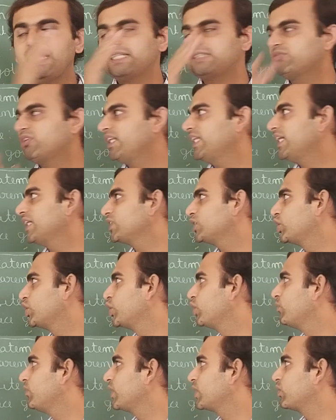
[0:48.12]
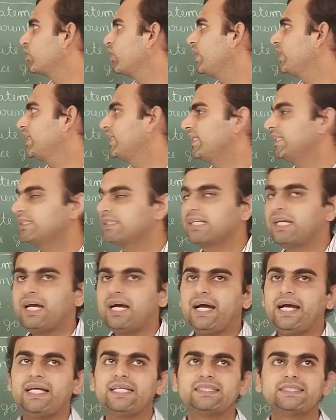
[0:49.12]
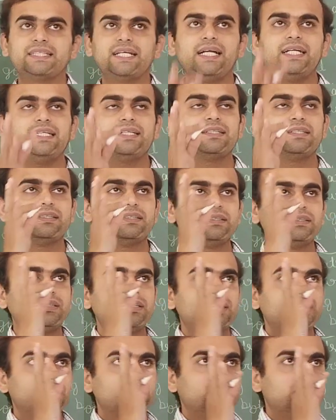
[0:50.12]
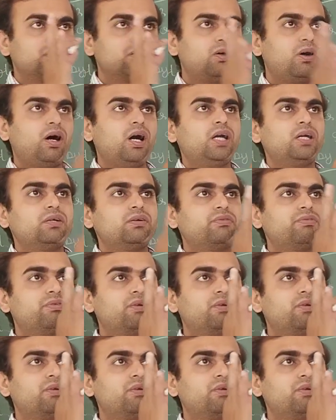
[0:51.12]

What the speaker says: as well as human qualities. I said man